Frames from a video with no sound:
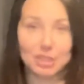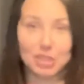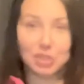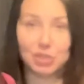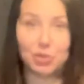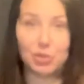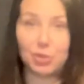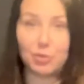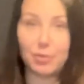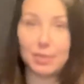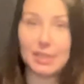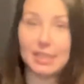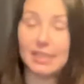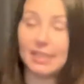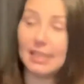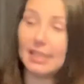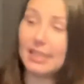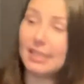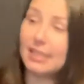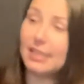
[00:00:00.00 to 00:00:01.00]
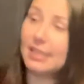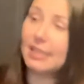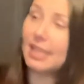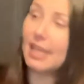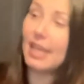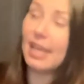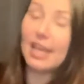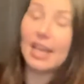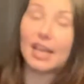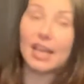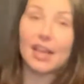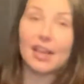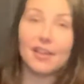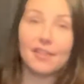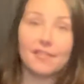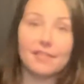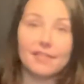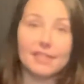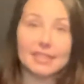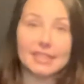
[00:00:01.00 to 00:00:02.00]
store was this
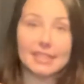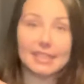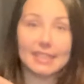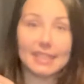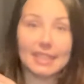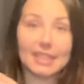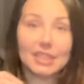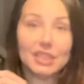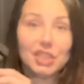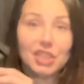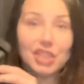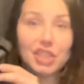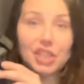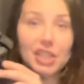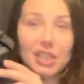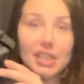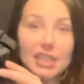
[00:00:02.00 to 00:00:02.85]
vintage